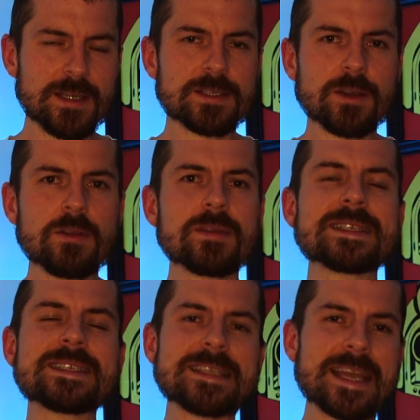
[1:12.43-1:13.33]
So the
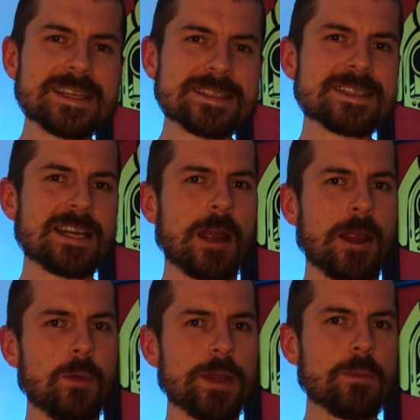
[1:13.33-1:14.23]
second
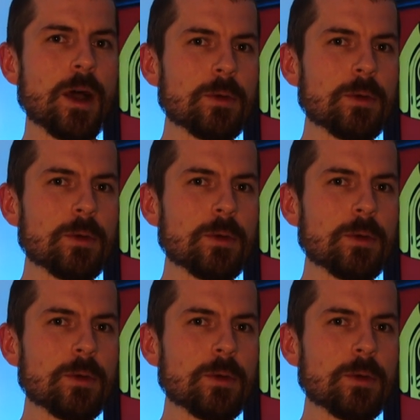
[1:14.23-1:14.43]
scenario where you might